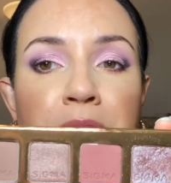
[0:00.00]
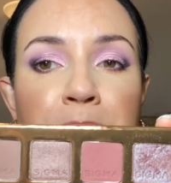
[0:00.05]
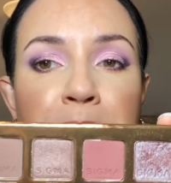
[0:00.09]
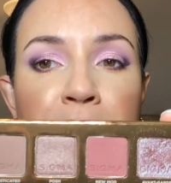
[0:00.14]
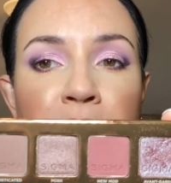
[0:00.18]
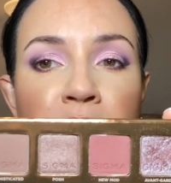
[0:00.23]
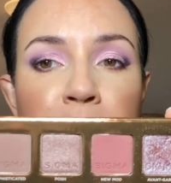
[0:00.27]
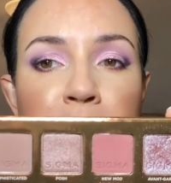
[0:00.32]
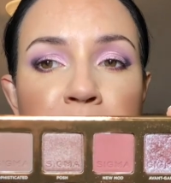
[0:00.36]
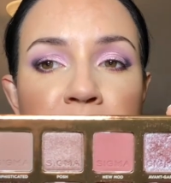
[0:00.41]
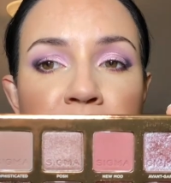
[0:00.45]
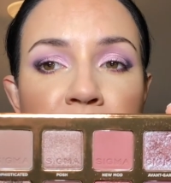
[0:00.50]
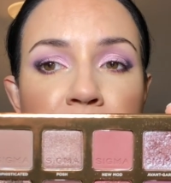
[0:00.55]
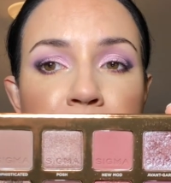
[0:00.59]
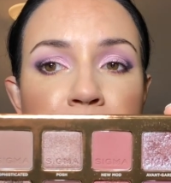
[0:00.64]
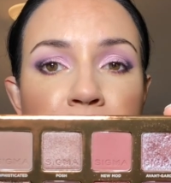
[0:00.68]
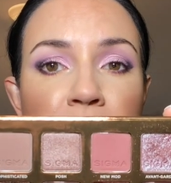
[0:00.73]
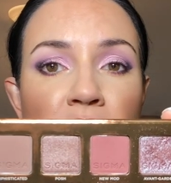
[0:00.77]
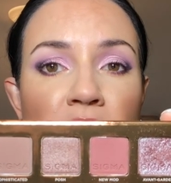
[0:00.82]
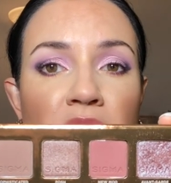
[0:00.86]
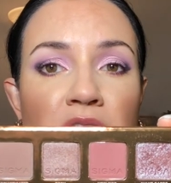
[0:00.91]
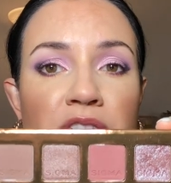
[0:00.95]
purpley
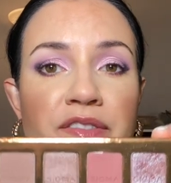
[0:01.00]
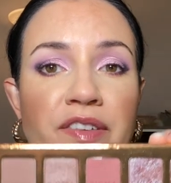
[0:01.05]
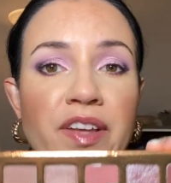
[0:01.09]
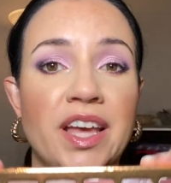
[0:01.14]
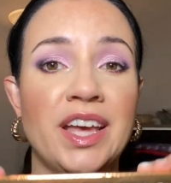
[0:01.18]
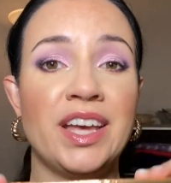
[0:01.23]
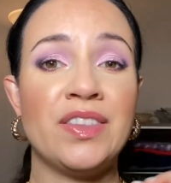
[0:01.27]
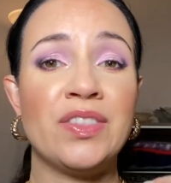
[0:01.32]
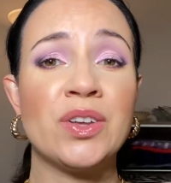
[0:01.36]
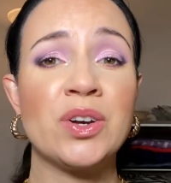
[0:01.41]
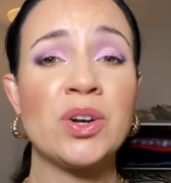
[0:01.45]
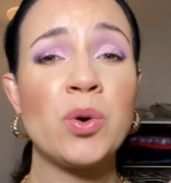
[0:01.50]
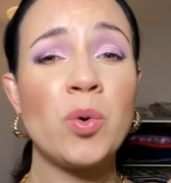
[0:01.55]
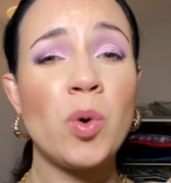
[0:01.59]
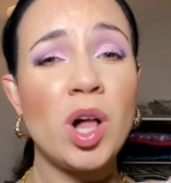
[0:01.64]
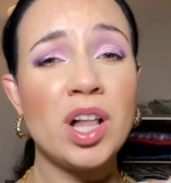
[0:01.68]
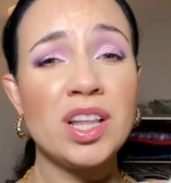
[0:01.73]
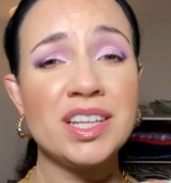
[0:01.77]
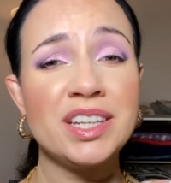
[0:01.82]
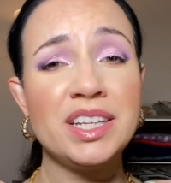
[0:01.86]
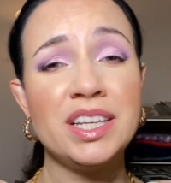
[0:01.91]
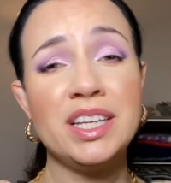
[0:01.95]
mauve and the
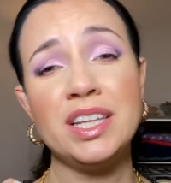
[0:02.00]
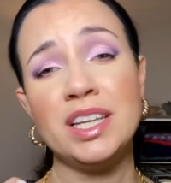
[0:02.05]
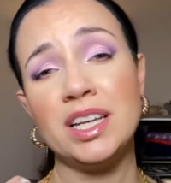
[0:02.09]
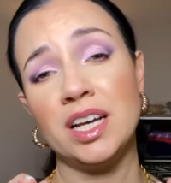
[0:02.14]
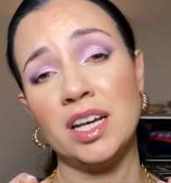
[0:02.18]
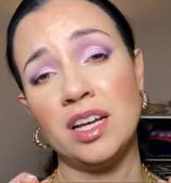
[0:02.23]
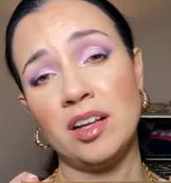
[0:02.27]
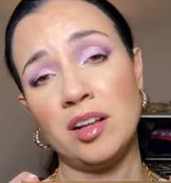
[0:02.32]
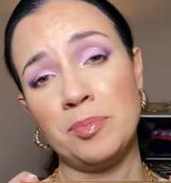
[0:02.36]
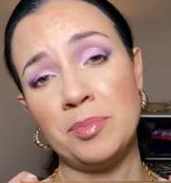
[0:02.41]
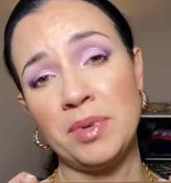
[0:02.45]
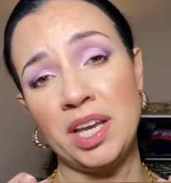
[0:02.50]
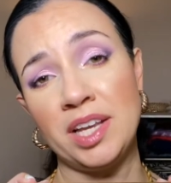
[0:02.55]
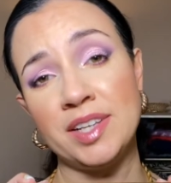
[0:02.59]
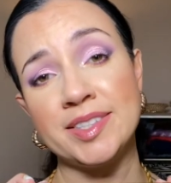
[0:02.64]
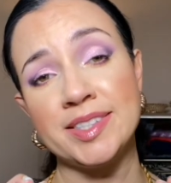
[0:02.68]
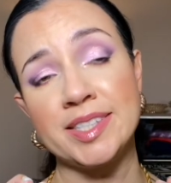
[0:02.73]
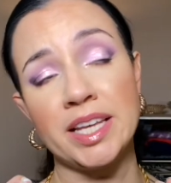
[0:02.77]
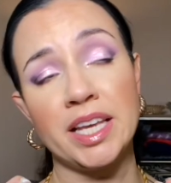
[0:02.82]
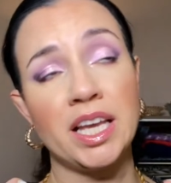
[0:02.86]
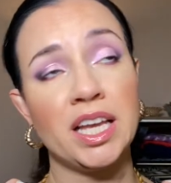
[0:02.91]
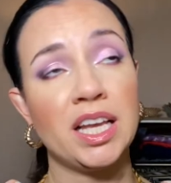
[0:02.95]
quality,
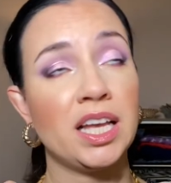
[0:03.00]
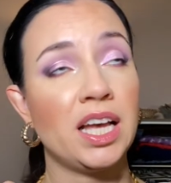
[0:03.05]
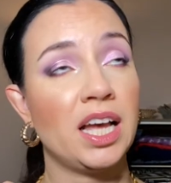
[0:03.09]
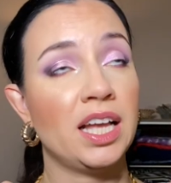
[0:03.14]
amazing.